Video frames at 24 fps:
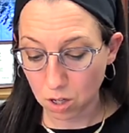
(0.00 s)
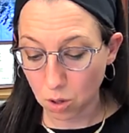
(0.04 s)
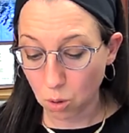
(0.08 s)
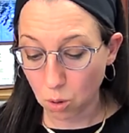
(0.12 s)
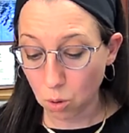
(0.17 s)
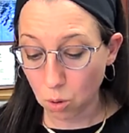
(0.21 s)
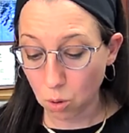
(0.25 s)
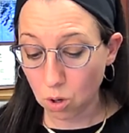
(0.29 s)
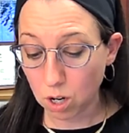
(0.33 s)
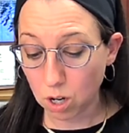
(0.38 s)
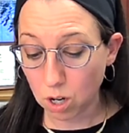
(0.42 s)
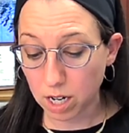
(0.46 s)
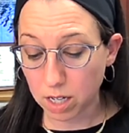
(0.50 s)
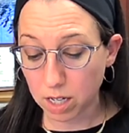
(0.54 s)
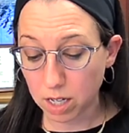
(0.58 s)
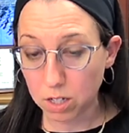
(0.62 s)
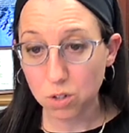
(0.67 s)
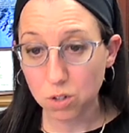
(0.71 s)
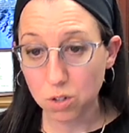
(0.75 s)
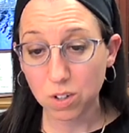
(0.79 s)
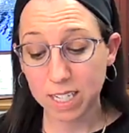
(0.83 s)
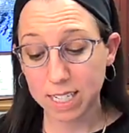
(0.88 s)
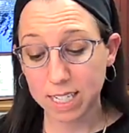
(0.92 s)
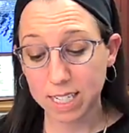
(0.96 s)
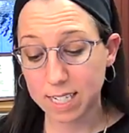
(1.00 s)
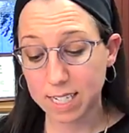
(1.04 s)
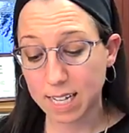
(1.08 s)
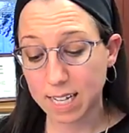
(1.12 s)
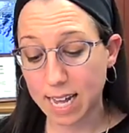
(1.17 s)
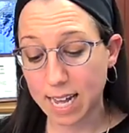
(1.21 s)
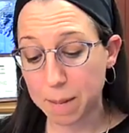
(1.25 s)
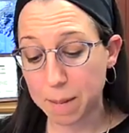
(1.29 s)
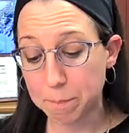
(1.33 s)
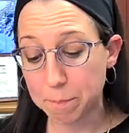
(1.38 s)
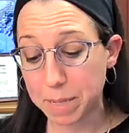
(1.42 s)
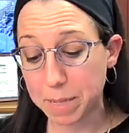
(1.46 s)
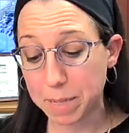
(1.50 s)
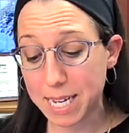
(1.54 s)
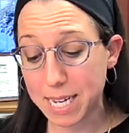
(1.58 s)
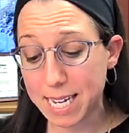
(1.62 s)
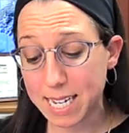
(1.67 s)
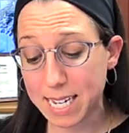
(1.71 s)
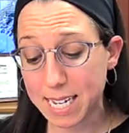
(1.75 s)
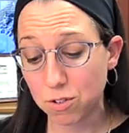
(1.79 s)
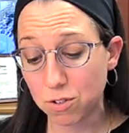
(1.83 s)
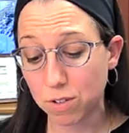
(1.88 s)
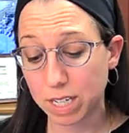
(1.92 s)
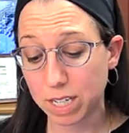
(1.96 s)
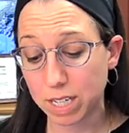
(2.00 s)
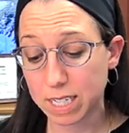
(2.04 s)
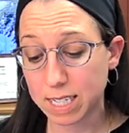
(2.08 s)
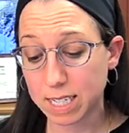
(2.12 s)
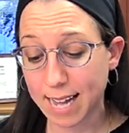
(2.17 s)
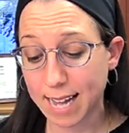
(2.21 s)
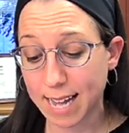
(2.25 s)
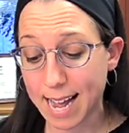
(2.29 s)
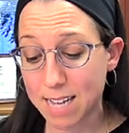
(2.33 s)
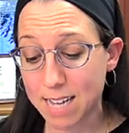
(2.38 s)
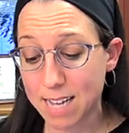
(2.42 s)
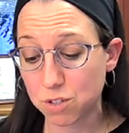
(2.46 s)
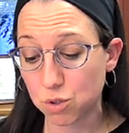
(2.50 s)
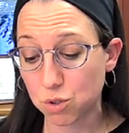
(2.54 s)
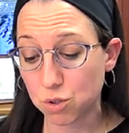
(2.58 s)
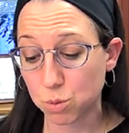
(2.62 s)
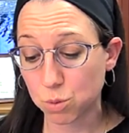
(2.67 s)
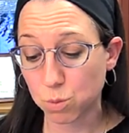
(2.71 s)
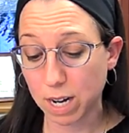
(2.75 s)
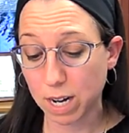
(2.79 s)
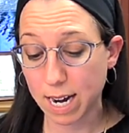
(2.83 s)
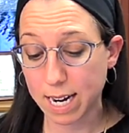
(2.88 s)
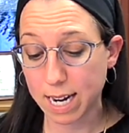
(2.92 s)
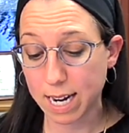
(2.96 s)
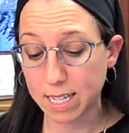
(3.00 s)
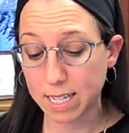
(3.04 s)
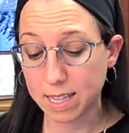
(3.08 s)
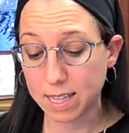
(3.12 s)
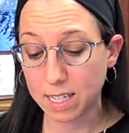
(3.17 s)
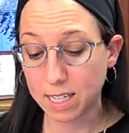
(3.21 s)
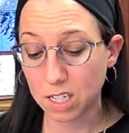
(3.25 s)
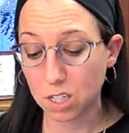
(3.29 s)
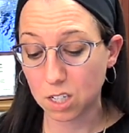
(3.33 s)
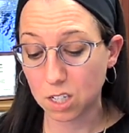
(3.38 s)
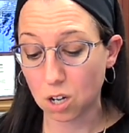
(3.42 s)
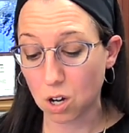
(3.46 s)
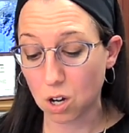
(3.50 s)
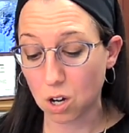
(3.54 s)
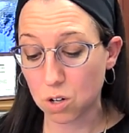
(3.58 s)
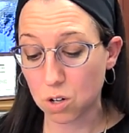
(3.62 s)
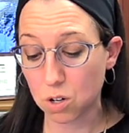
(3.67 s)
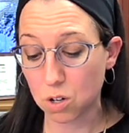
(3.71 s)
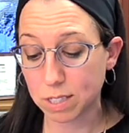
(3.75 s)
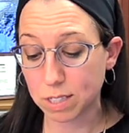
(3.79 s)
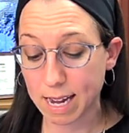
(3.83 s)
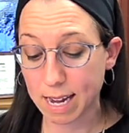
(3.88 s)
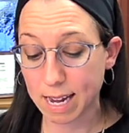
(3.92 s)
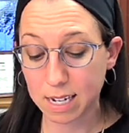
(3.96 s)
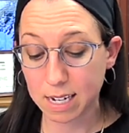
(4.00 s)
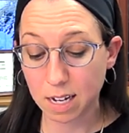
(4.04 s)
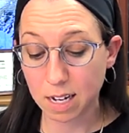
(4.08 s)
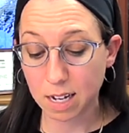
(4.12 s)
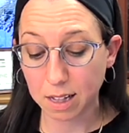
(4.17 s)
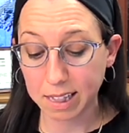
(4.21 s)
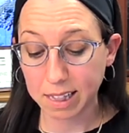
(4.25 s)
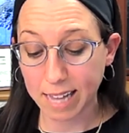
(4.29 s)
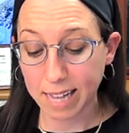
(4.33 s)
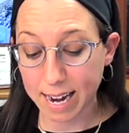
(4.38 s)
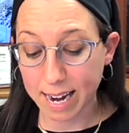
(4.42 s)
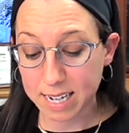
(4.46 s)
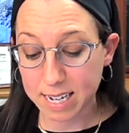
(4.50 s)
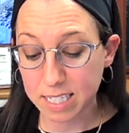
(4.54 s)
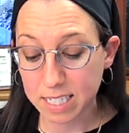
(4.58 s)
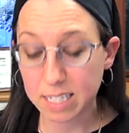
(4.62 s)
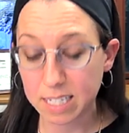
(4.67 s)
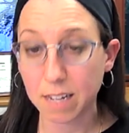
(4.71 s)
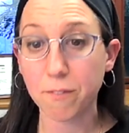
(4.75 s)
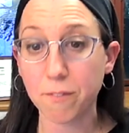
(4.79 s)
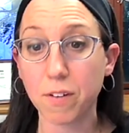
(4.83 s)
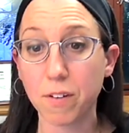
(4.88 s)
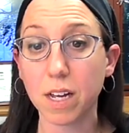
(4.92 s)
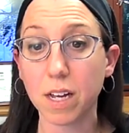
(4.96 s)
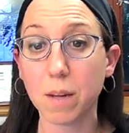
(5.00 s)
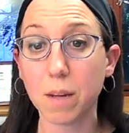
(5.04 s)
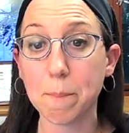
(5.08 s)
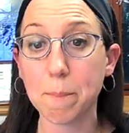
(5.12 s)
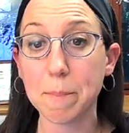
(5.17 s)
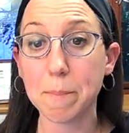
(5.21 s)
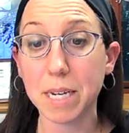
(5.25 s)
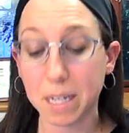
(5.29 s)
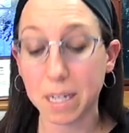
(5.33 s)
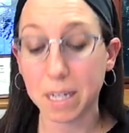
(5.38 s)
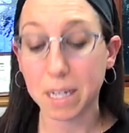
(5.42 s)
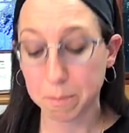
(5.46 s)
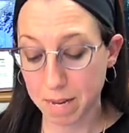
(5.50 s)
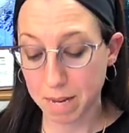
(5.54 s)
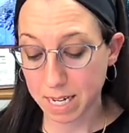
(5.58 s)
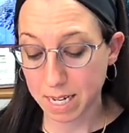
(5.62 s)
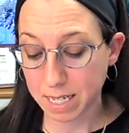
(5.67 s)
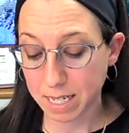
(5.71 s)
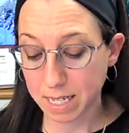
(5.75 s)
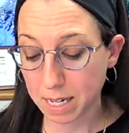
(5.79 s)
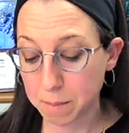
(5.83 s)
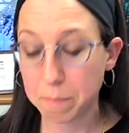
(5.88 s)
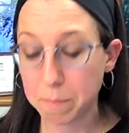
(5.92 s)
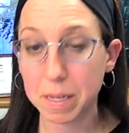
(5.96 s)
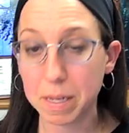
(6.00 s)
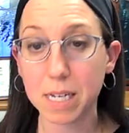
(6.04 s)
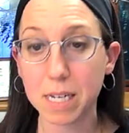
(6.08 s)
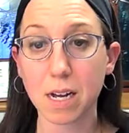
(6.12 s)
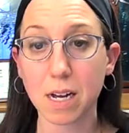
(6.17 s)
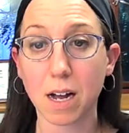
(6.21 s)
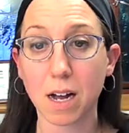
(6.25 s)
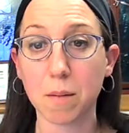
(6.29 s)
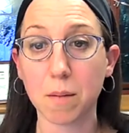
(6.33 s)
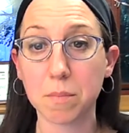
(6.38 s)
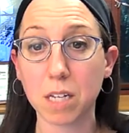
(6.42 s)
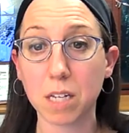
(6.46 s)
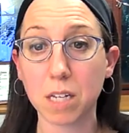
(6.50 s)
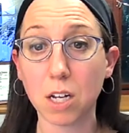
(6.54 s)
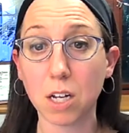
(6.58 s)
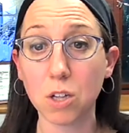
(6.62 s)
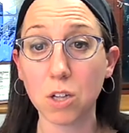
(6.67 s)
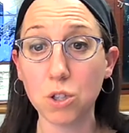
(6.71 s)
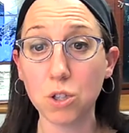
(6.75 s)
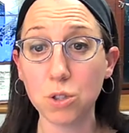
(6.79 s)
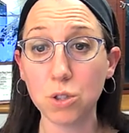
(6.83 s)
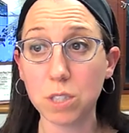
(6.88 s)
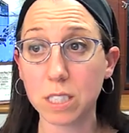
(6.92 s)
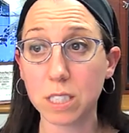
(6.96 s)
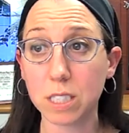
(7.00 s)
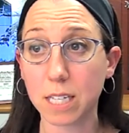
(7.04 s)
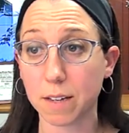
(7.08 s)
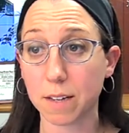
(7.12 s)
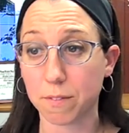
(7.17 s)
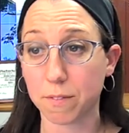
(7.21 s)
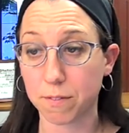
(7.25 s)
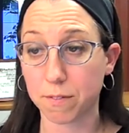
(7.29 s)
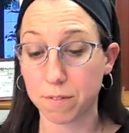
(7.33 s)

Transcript: or create a classroom where anything goes and collective meaning making becomes elusive.